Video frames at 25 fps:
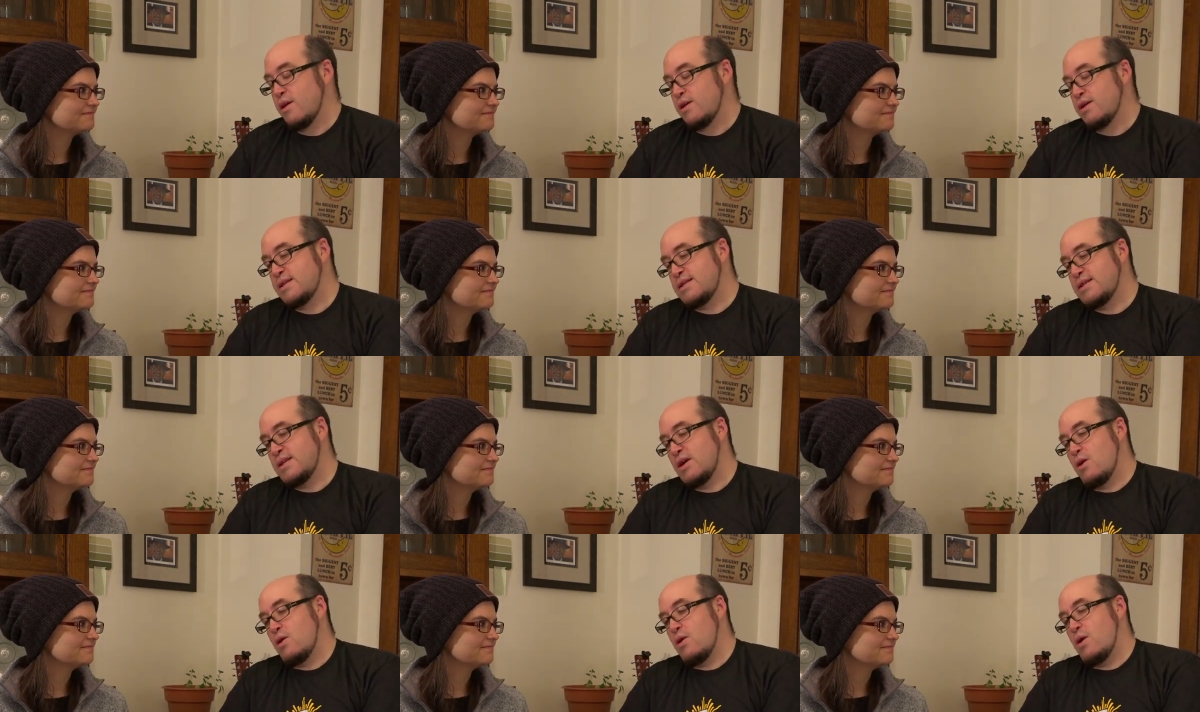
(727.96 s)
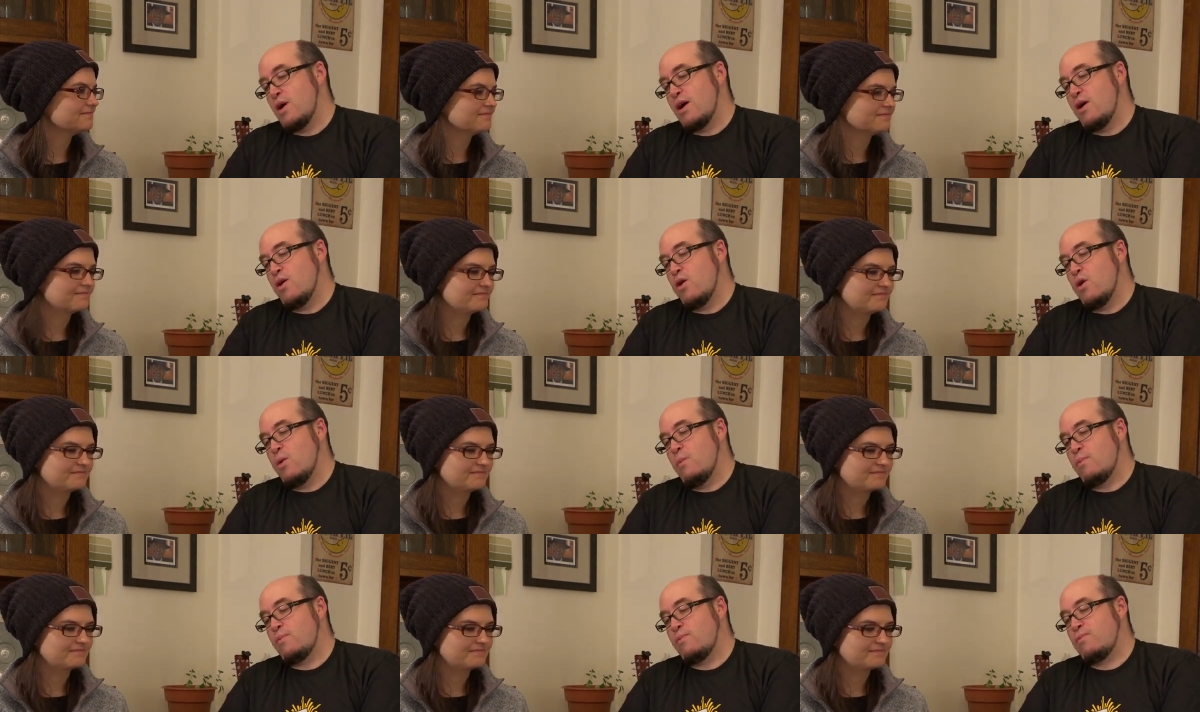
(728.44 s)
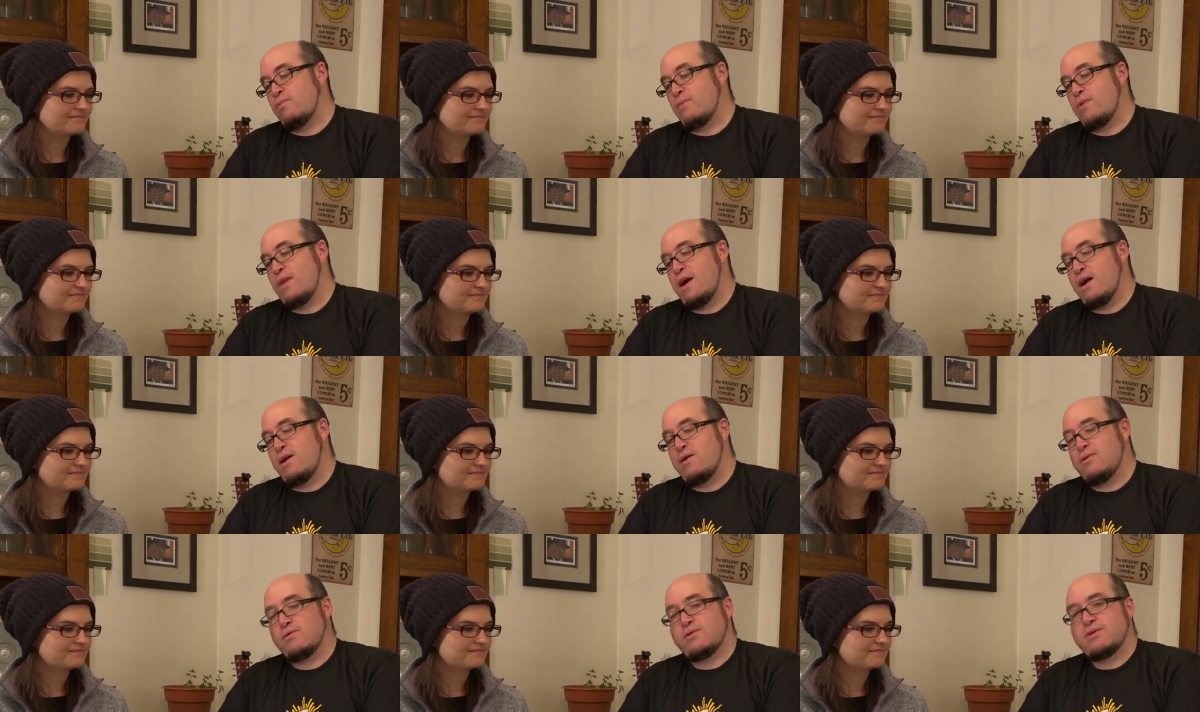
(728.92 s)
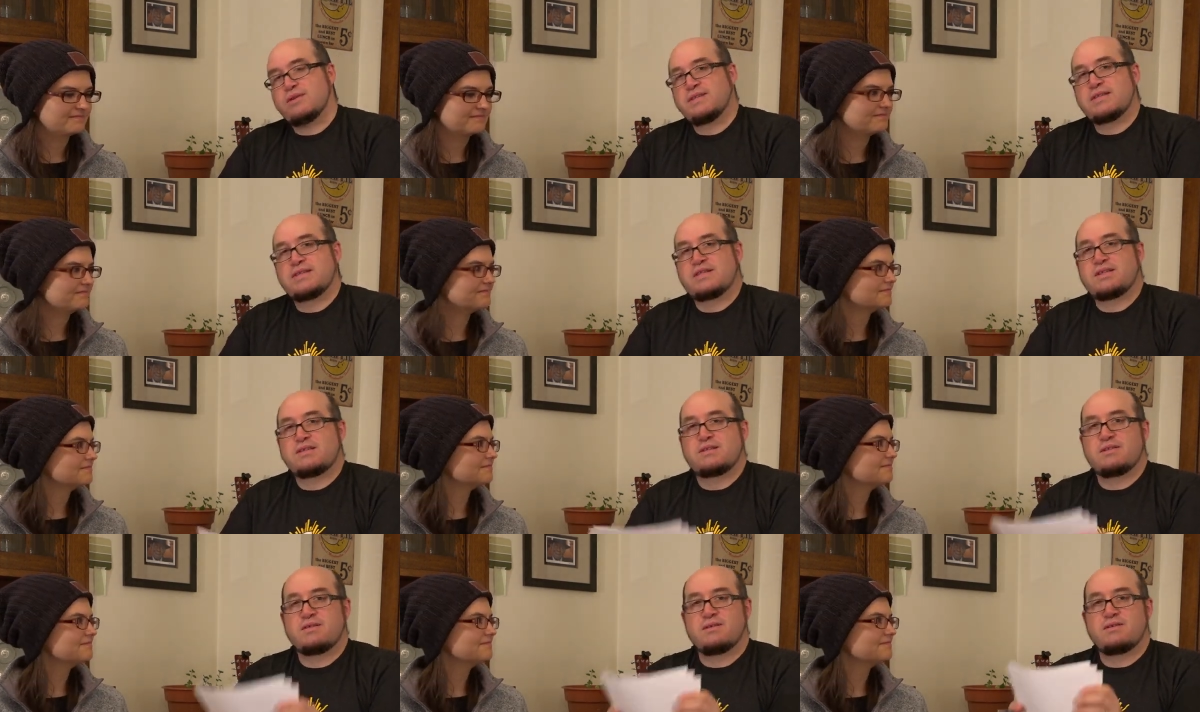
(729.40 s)
Speaker 1: So I hope that
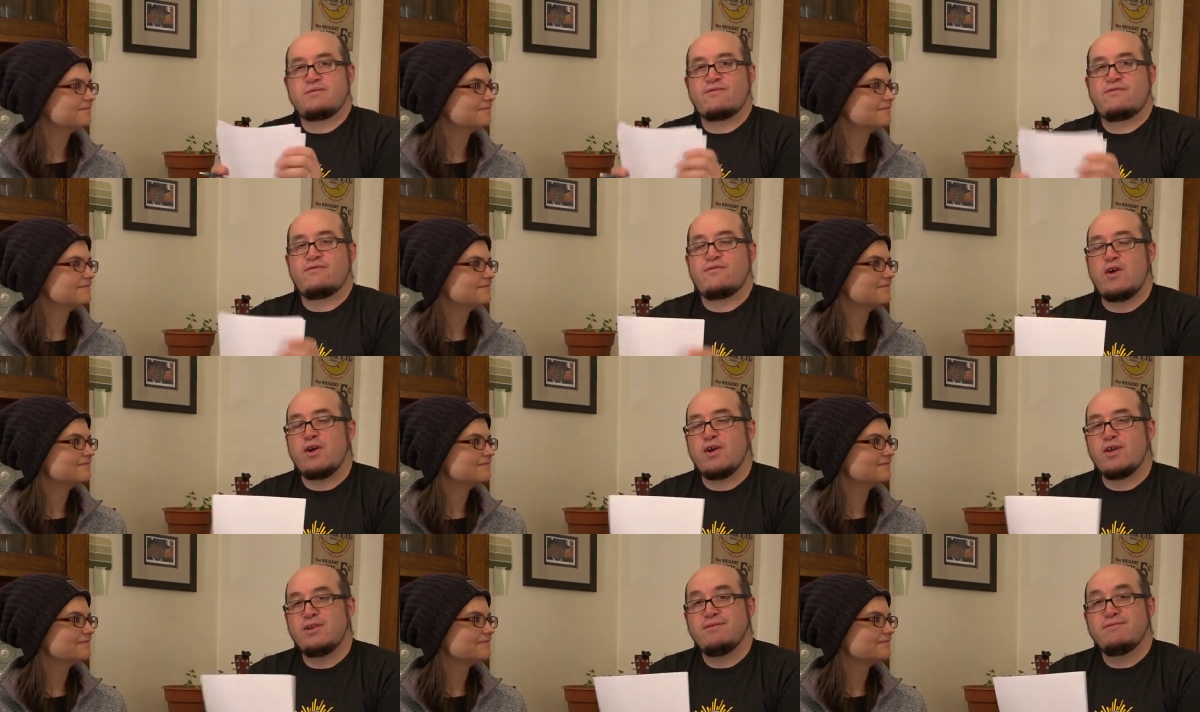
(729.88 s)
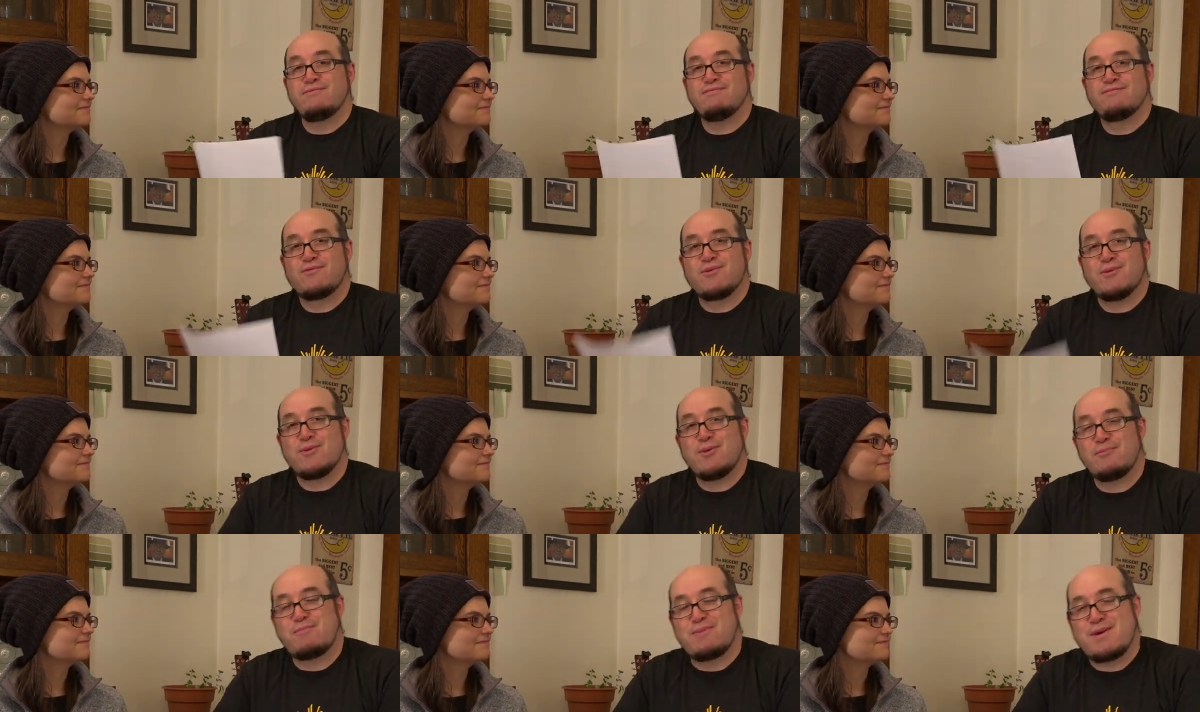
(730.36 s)
was fun for the